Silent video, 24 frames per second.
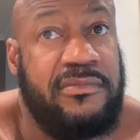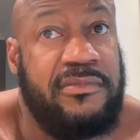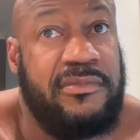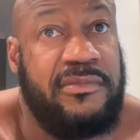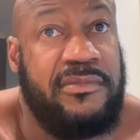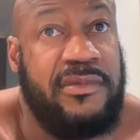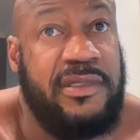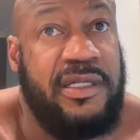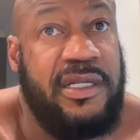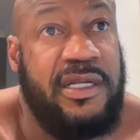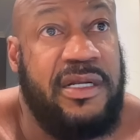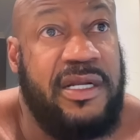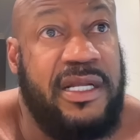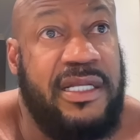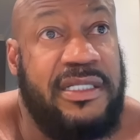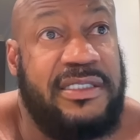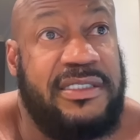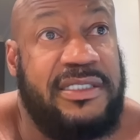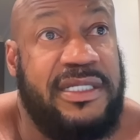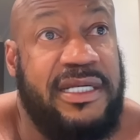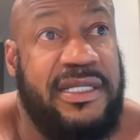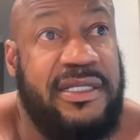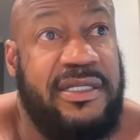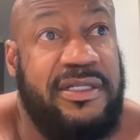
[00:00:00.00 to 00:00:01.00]
I mean, they're not
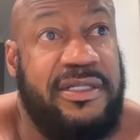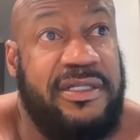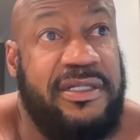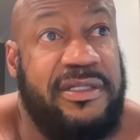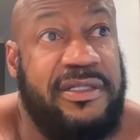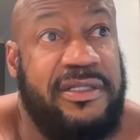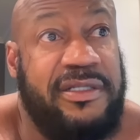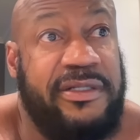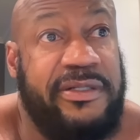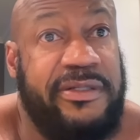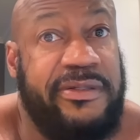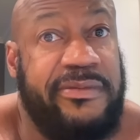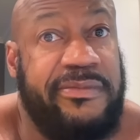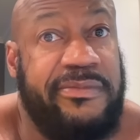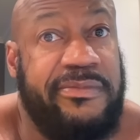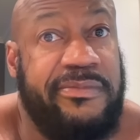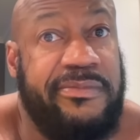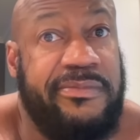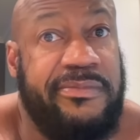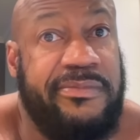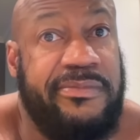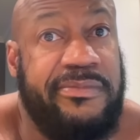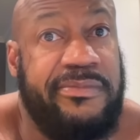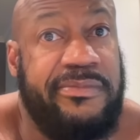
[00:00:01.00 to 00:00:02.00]
saying anything.
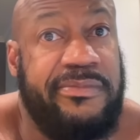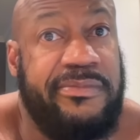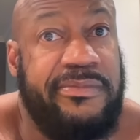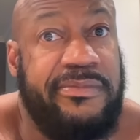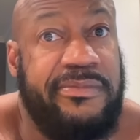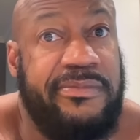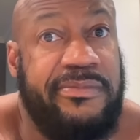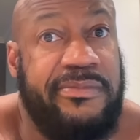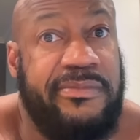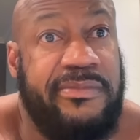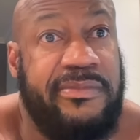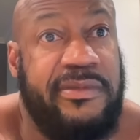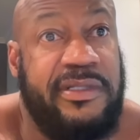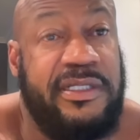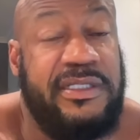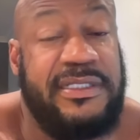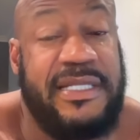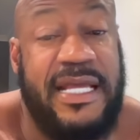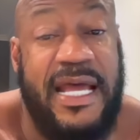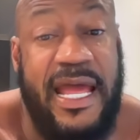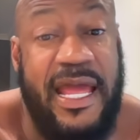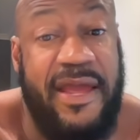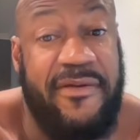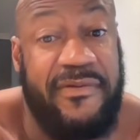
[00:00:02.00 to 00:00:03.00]
At
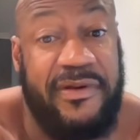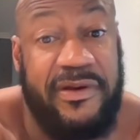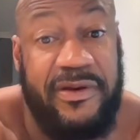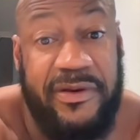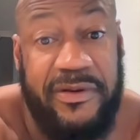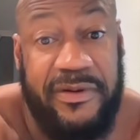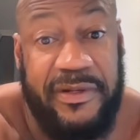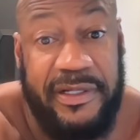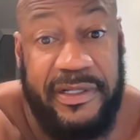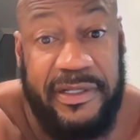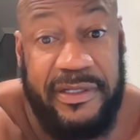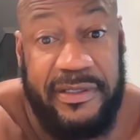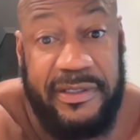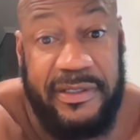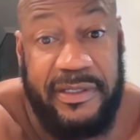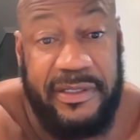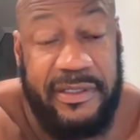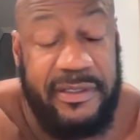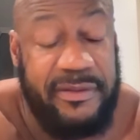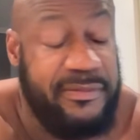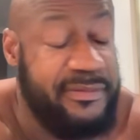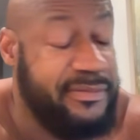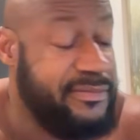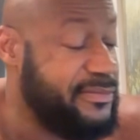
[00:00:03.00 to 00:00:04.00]
least I haven't heard
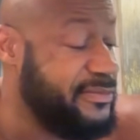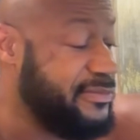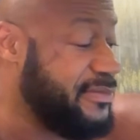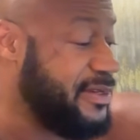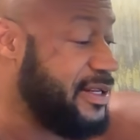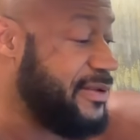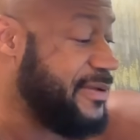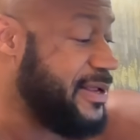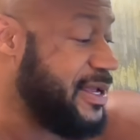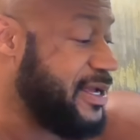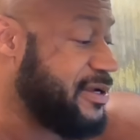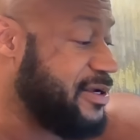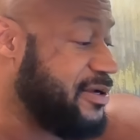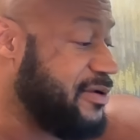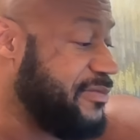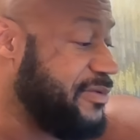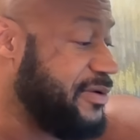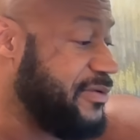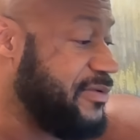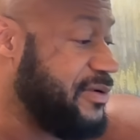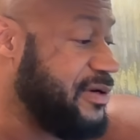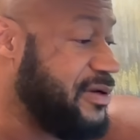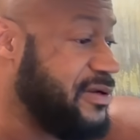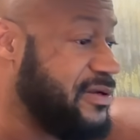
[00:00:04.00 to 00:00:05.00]
anything. Maybe I could
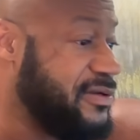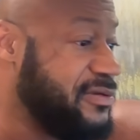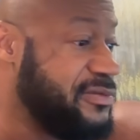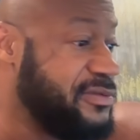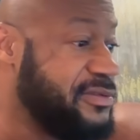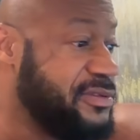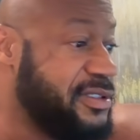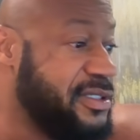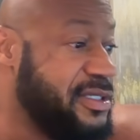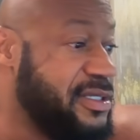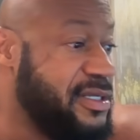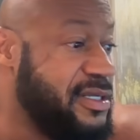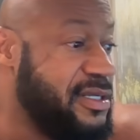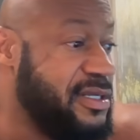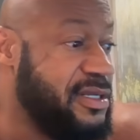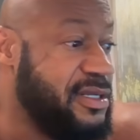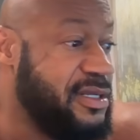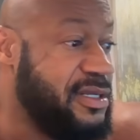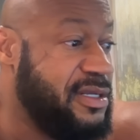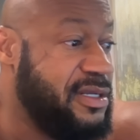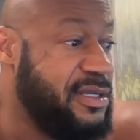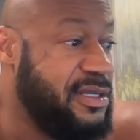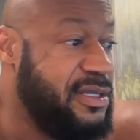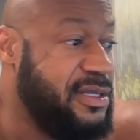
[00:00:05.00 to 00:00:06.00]
be wrong.
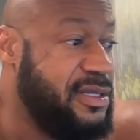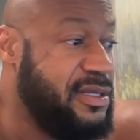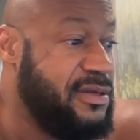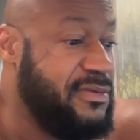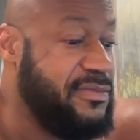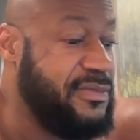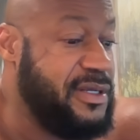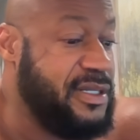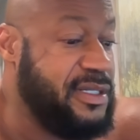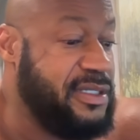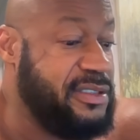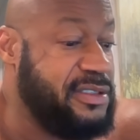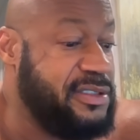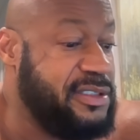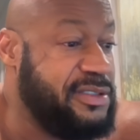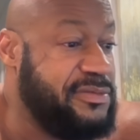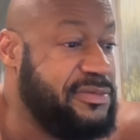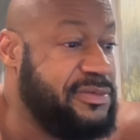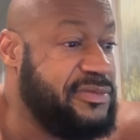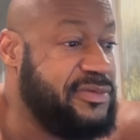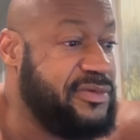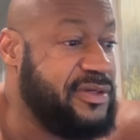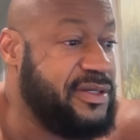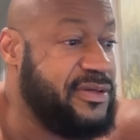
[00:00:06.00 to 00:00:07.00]
But it
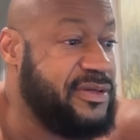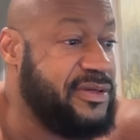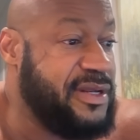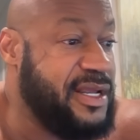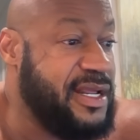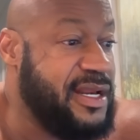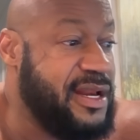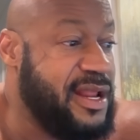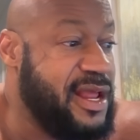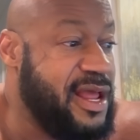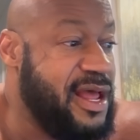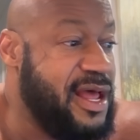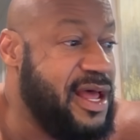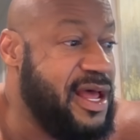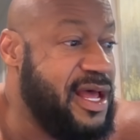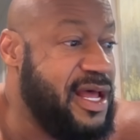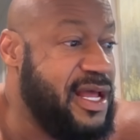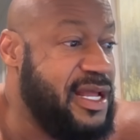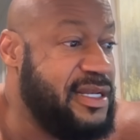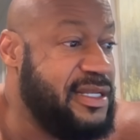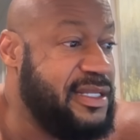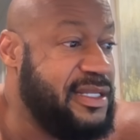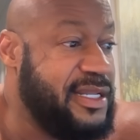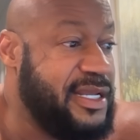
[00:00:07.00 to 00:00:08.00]
seems kind of
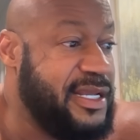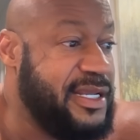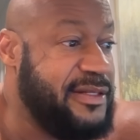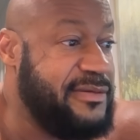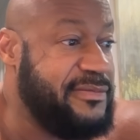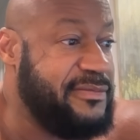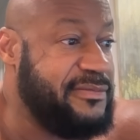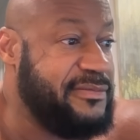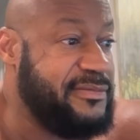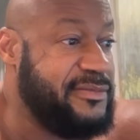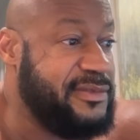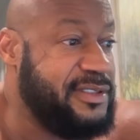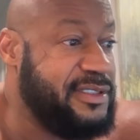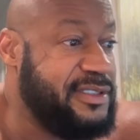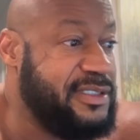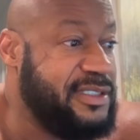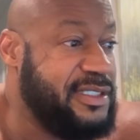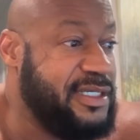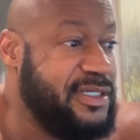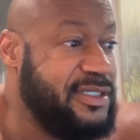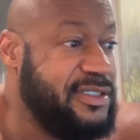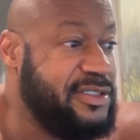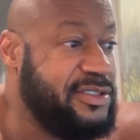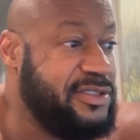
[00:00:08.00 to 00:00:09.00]
odd that
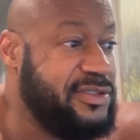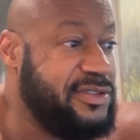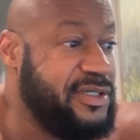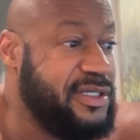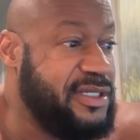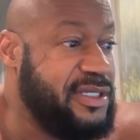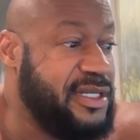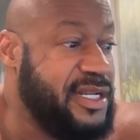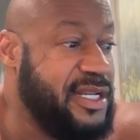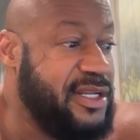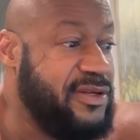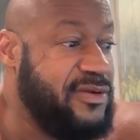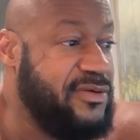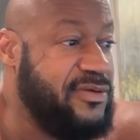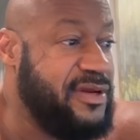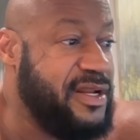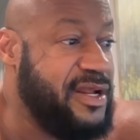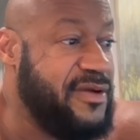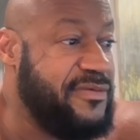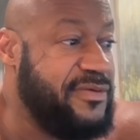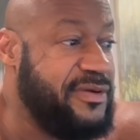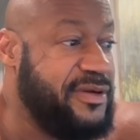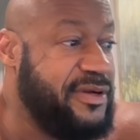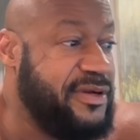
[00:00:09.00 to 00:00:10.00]
you
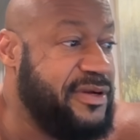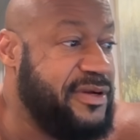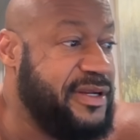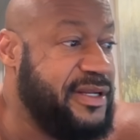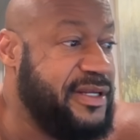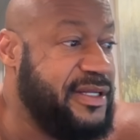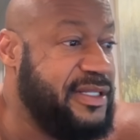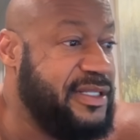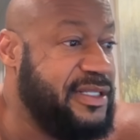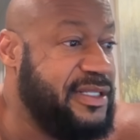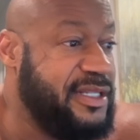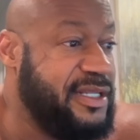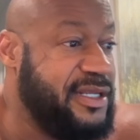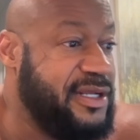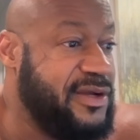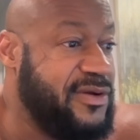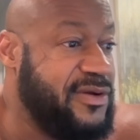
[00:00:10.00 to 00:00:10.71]
never hear anything